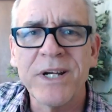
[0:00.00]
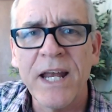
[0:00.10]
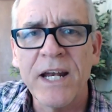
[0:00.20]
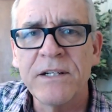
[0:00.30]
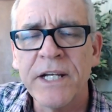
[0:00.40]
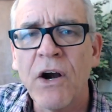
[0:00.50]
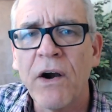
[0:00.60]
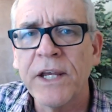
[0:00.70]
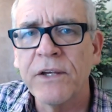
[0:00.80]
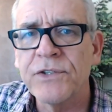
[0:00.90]
kind of dig our
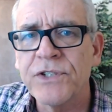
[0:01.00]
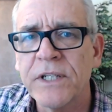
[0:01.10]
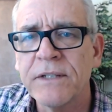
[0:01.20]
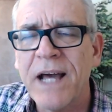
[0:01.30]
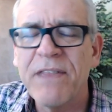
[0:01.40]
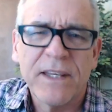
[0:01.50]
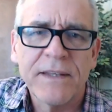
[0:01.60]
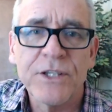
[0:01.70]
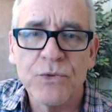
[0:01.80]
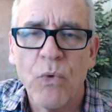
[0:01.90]
heels in. I think
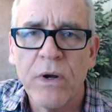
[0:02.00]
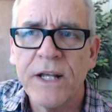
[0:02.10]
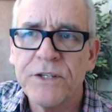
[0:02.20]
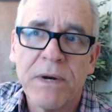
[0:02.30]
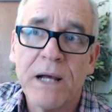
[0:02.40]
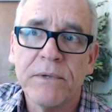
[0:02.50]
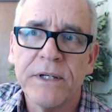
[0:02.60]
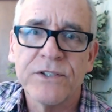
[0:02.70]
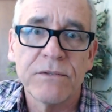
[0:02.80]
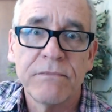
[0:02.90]
that's, one, that's
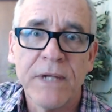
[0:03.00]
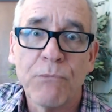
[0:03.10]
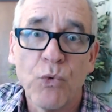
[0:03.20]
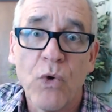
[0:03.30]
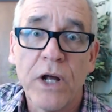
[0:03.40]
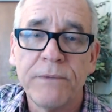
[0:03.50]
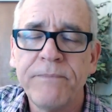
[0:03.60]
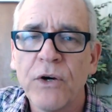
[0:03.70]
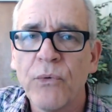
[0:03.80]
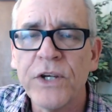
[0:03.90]
probably number one
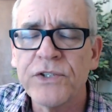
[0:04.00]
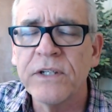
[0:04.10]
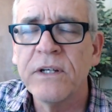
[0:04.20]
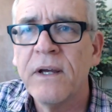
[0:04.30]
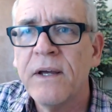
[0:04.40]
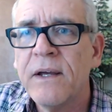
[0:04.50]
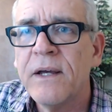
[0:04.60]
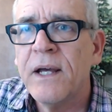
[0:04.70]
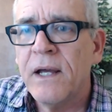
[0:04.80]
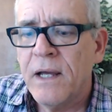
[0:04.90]
reason.
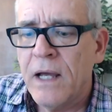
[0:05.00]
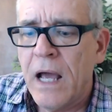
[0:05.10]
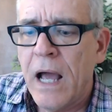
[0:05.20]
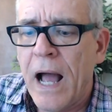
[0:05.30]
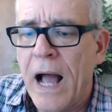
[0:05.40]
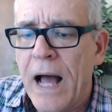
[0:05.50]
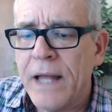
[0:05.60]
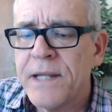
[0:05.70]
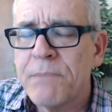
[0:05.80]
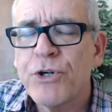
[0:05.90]
Uh,
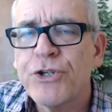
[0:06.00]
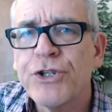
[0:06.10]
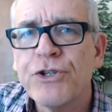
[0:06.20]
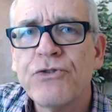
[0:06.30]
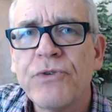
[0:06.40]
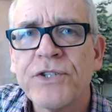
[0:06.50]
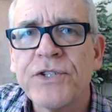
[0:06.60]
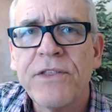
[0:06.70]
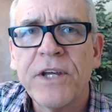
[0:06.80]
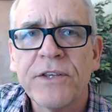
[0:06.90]
number two is
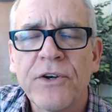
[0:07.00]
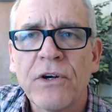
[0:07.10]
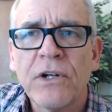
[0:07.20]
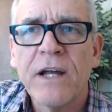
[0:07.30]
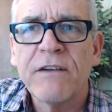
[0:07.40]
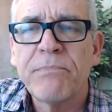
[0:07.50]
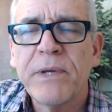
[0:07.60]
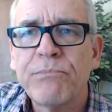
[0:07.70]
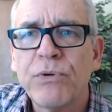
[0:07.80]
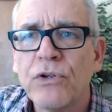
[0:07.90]
I think there are a lot of
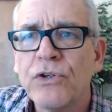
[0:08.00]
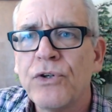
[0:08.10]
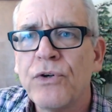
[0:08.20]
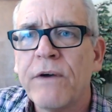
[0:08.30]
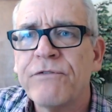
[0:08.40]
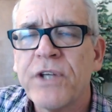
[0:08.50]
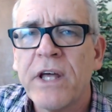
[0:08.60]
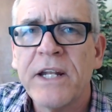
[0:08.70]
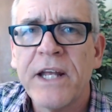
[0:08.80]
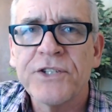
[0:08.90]
people who have
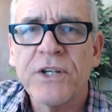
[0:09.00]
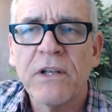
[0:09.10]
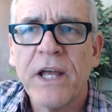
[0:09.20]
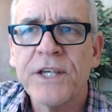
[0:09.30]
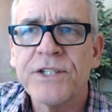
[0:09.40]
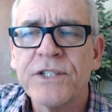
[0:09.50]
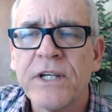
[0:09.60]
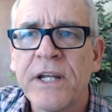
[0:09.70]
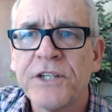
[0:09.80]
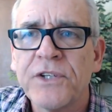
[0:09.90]
studied SLS
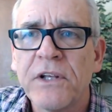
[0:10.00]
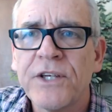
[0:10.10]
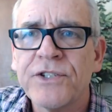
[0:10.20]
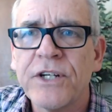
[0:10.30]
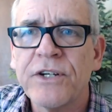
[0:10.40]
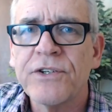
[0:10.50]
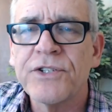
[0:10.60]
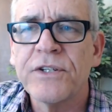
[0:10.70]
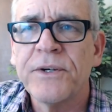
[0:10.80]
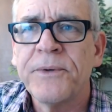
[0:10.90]
and SLS
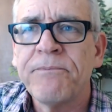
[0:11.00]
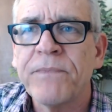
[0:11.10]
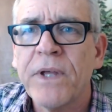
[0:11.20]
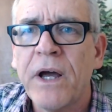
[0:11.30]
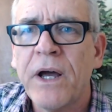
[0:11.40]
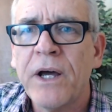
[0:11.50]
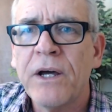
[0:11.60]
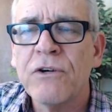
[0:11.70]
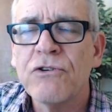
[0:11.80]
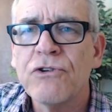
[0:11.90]
singers
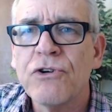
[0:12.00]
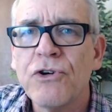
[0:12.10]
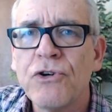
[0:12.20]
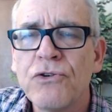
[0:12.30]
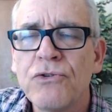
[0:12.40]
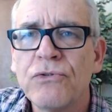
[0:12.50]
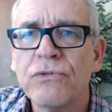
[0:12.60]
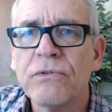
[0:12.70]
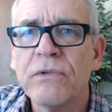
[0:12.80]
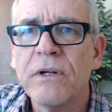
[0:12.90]
uh, who
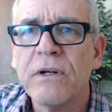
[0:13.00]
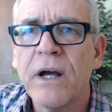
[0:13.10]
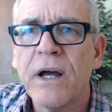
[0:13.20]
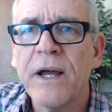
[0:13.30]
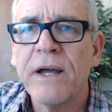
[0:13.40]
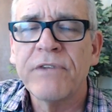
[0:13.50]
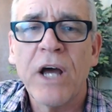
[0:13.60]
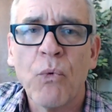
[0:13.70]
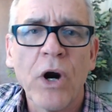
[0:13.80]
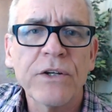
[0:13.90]
uh, have
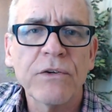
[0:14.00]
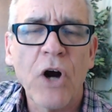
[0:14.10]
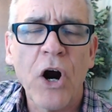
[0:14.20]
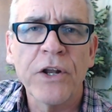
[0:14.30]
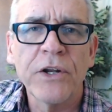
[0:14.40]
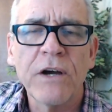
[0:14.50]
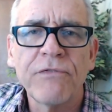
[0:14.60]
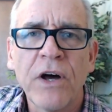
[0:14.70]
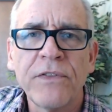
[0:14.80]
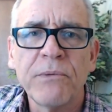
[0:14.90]
not worked hard
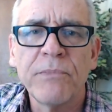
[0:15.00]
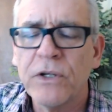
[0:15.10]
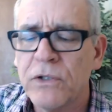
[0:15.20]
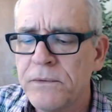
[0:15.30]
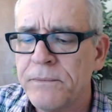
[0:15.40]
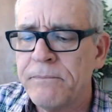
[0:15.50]
enough on their middle